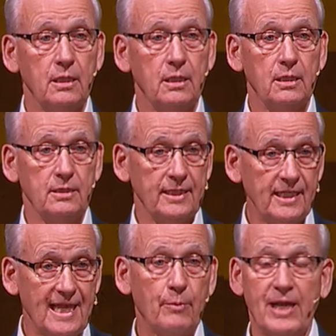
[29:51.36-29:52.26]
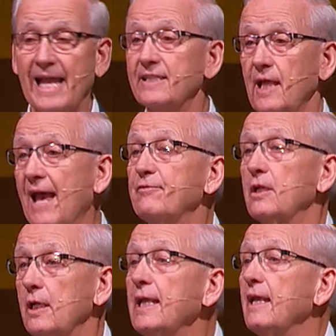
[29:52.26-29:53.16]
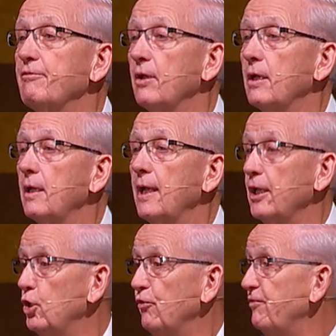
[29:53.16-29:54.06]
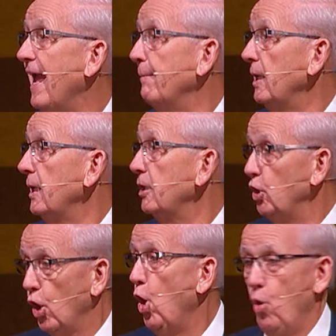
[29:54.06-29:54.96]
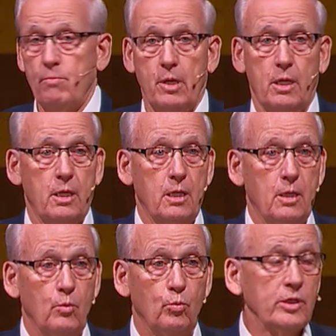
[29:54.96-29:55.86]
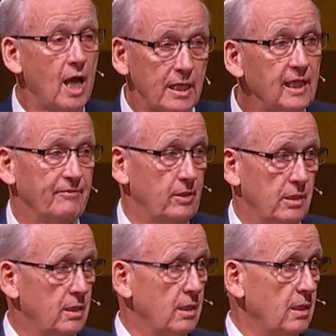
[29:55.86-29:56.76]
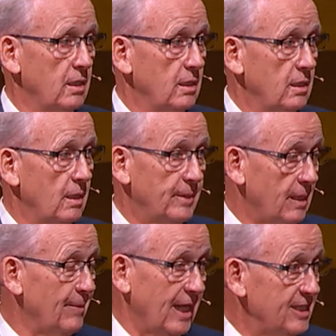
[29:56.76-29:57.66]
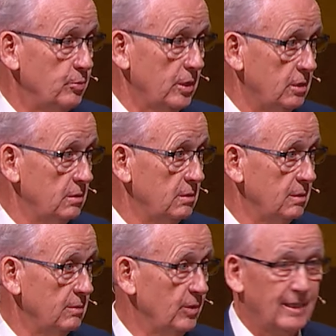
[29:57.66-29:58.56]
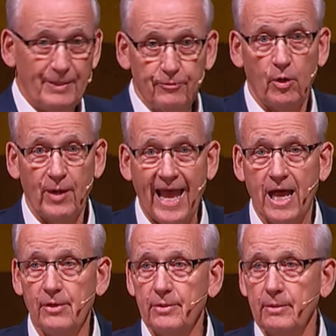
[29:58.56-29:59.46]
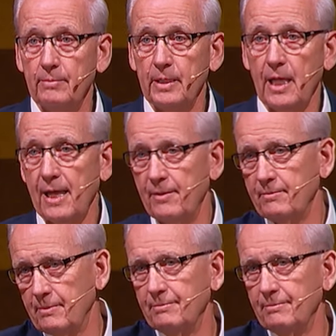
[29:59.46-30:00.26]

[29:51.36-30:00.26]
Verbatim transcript: uh, Lynn and I would act, have to leave, and your family, your home. We're not leaving. I mean, I mean, I guess we, we could be thrown out, but I, I